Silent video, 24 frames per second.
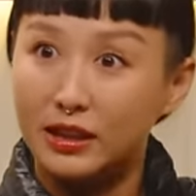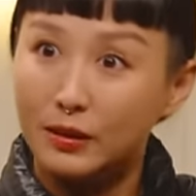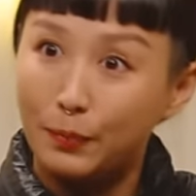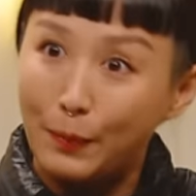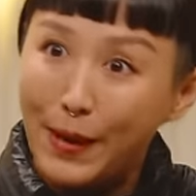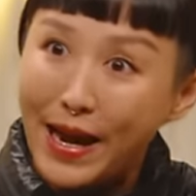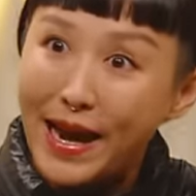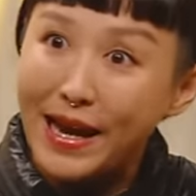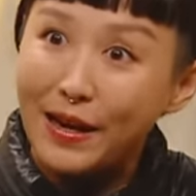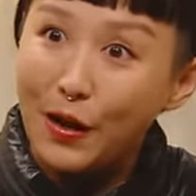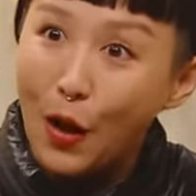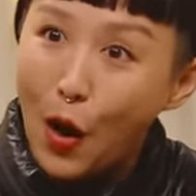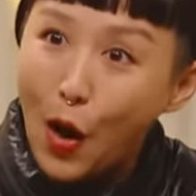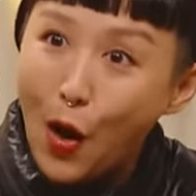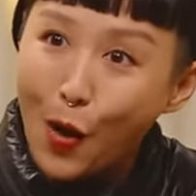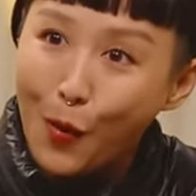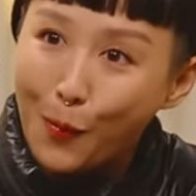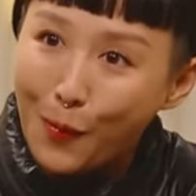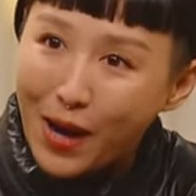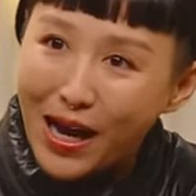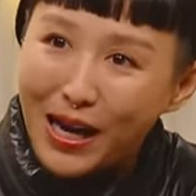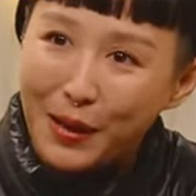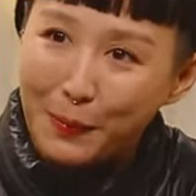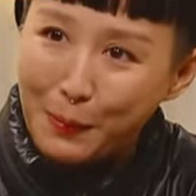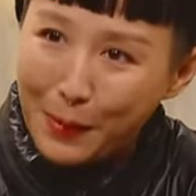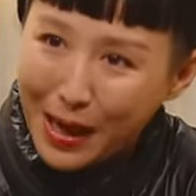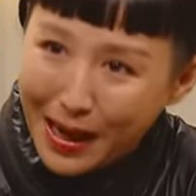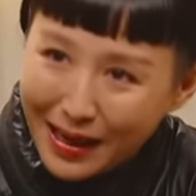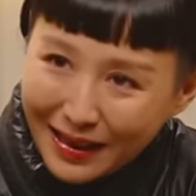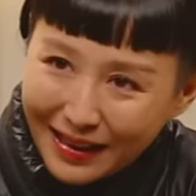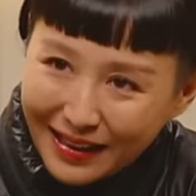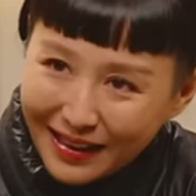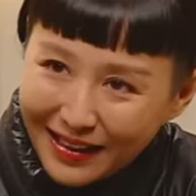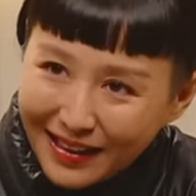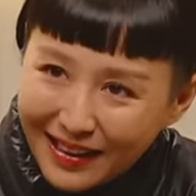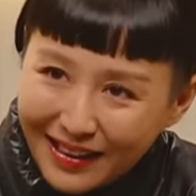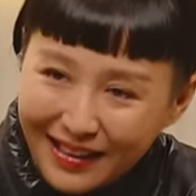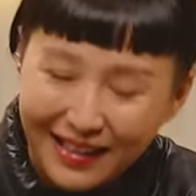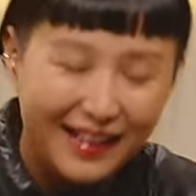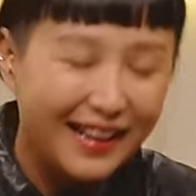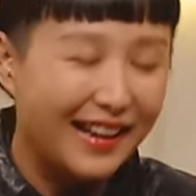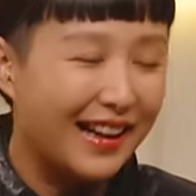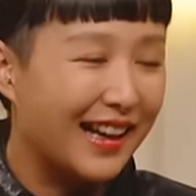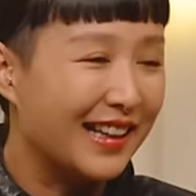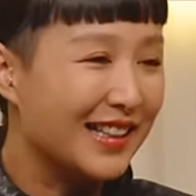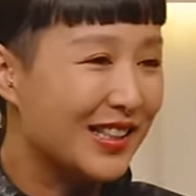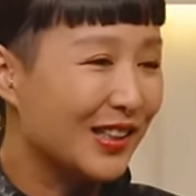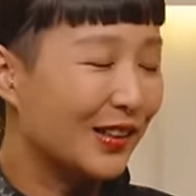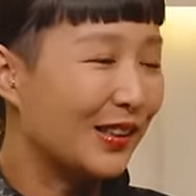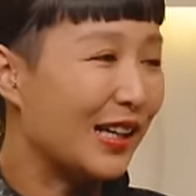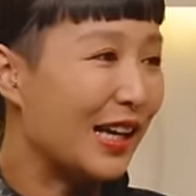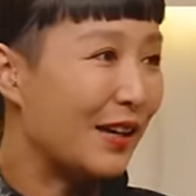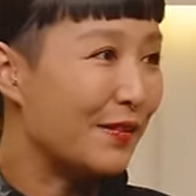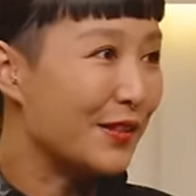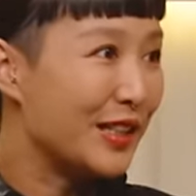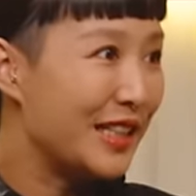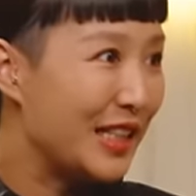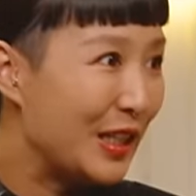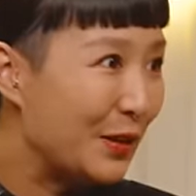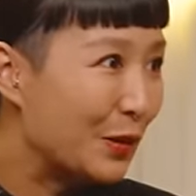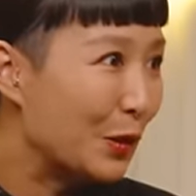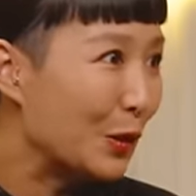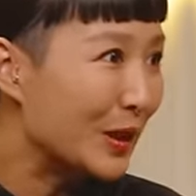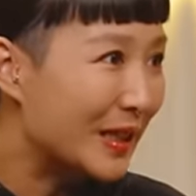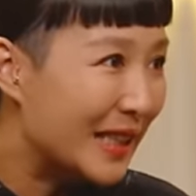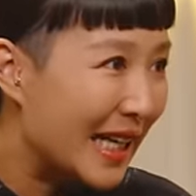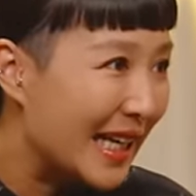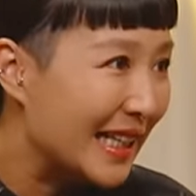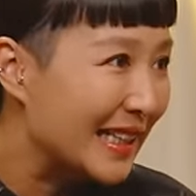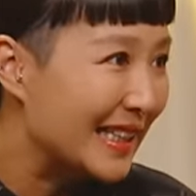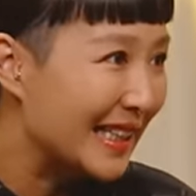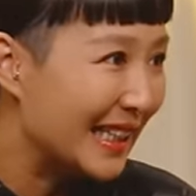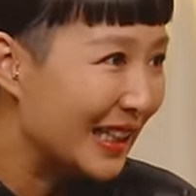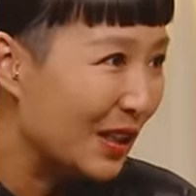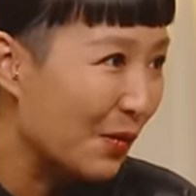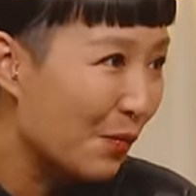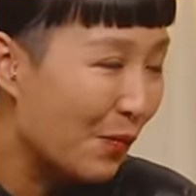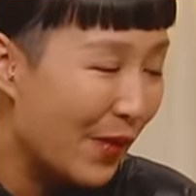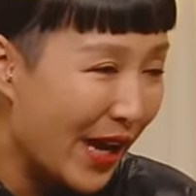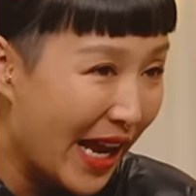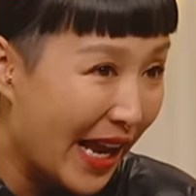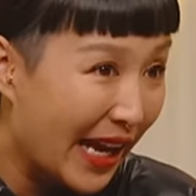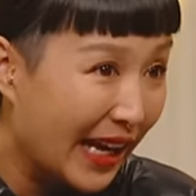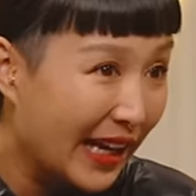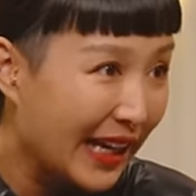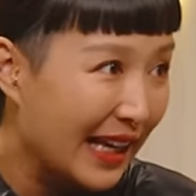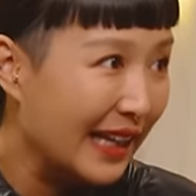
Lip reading: spend all my money until I have 0 cents in the bank,